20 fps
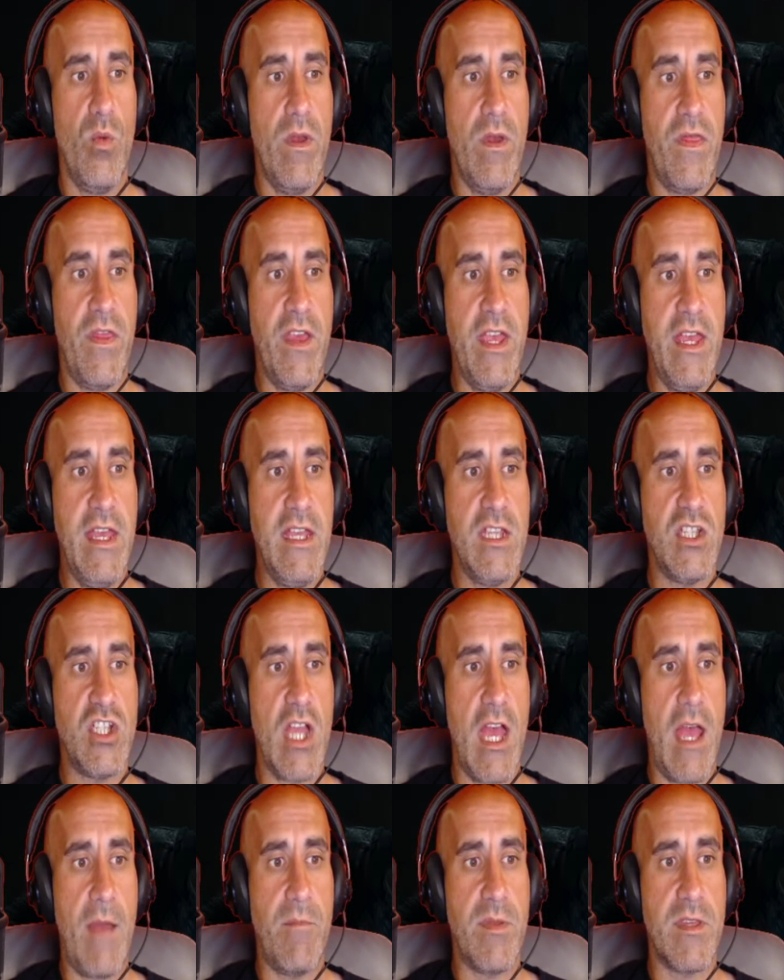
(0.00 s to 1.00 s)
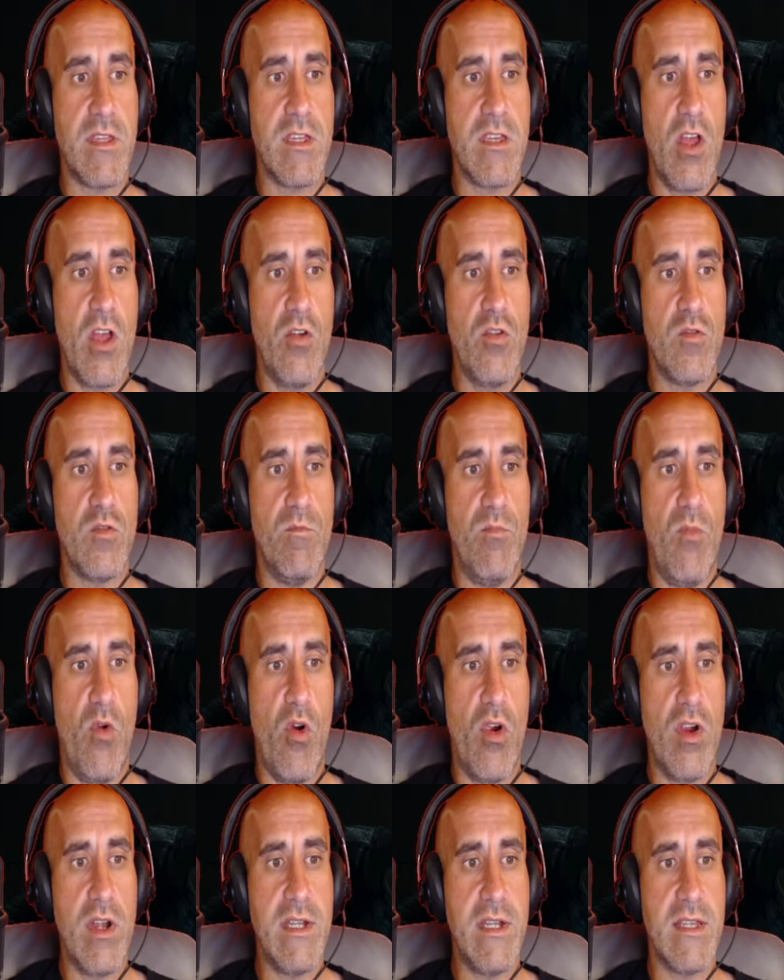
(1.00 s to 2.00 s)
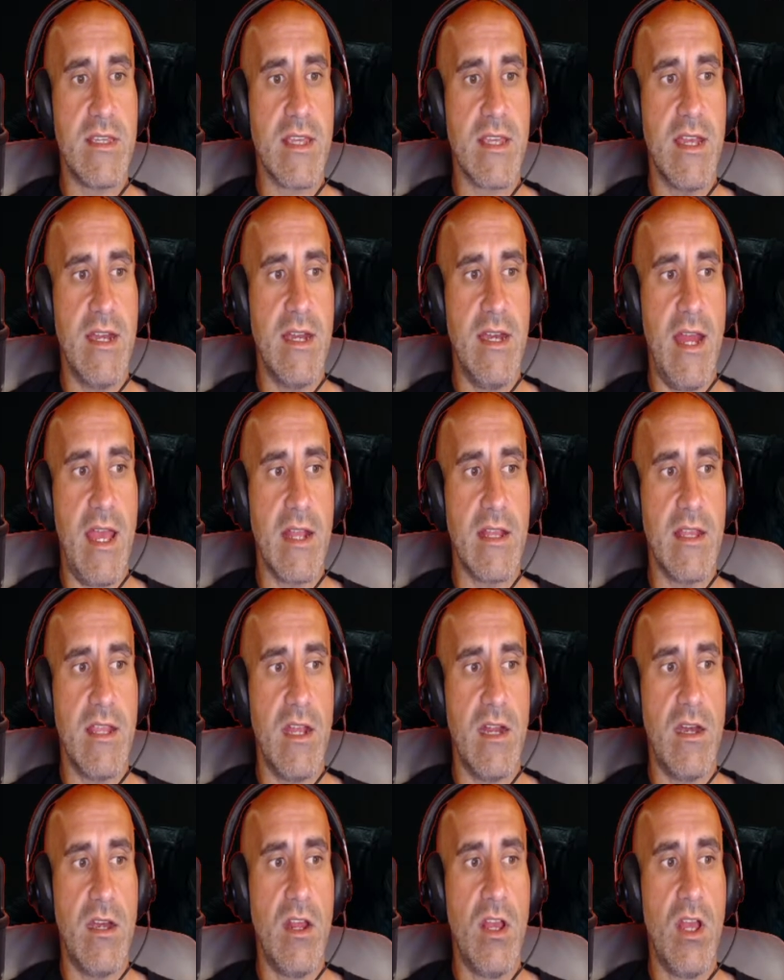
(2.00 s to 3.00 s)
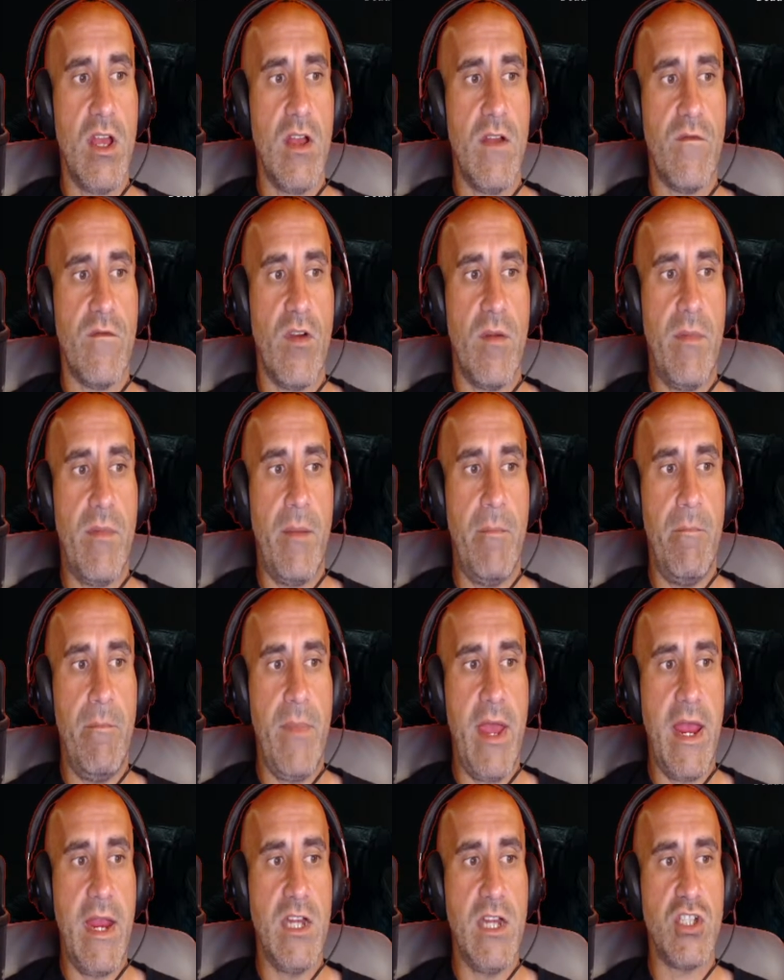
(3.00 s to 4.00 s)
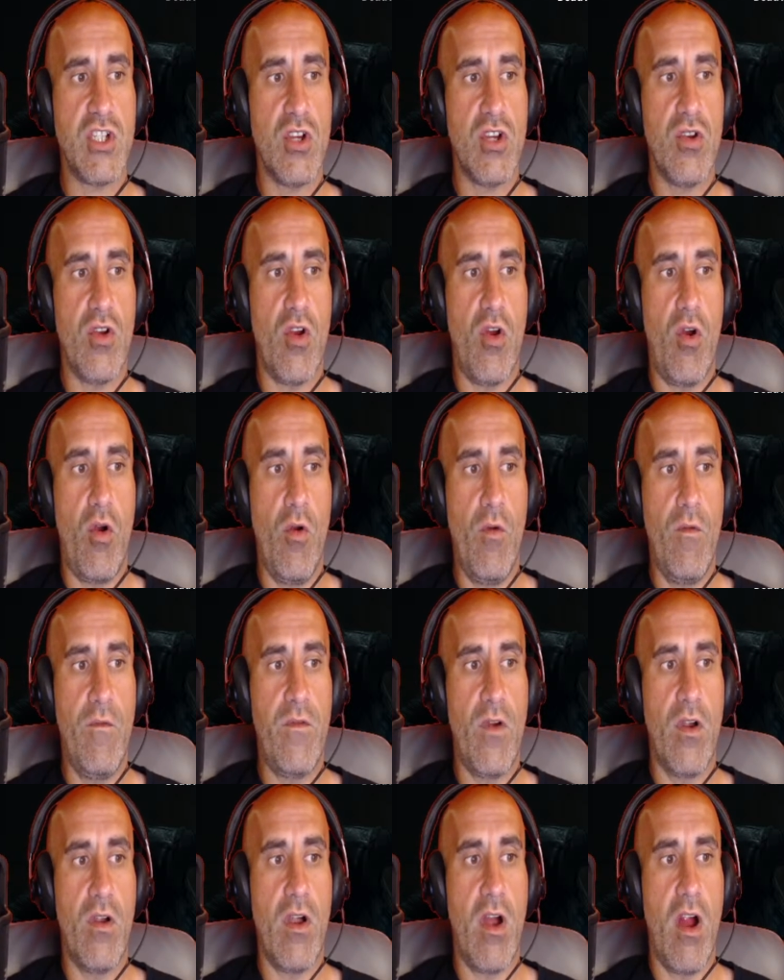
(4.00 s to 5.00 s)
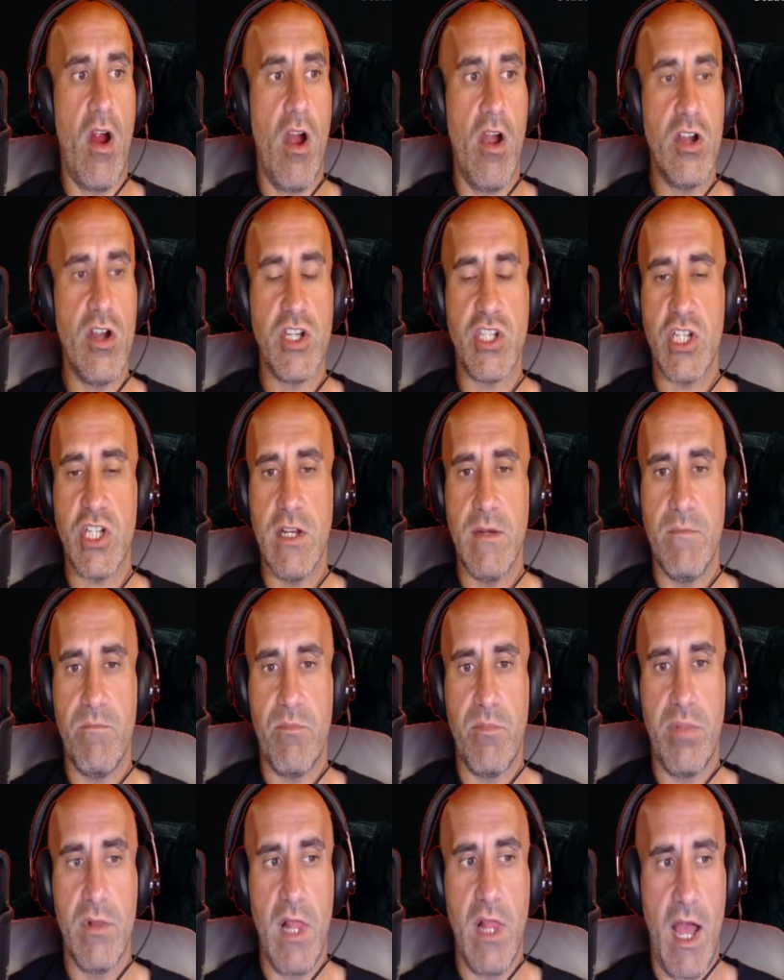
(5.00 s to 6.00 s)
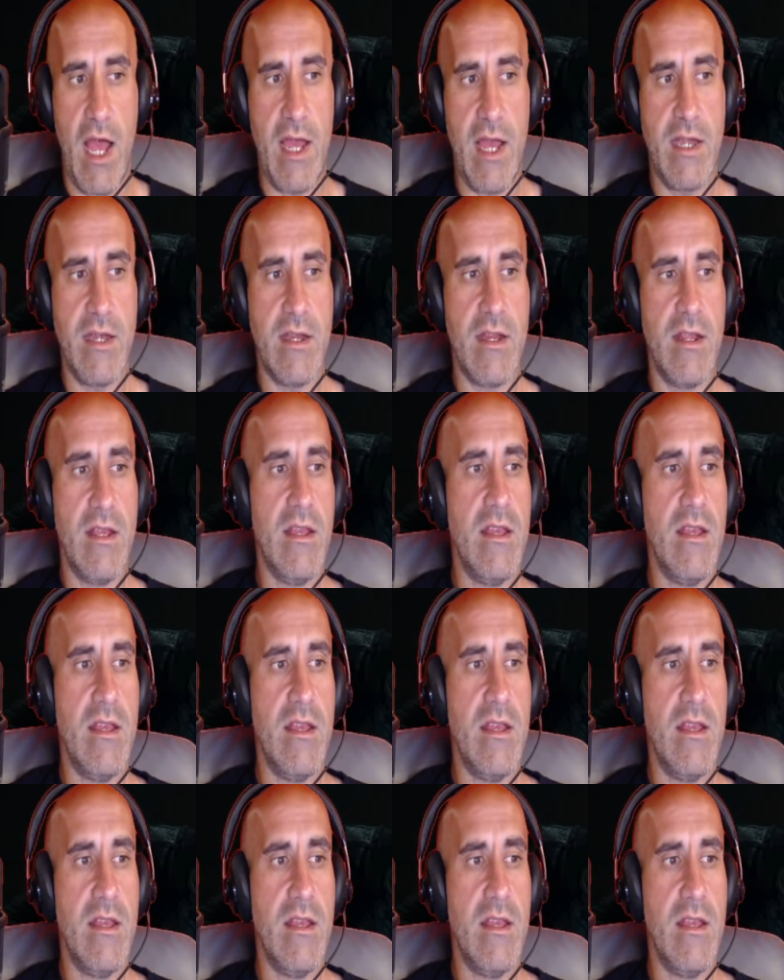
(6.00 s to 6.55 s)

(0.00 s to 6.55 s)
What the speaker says: with each episode more disconnected from a major overarching plot.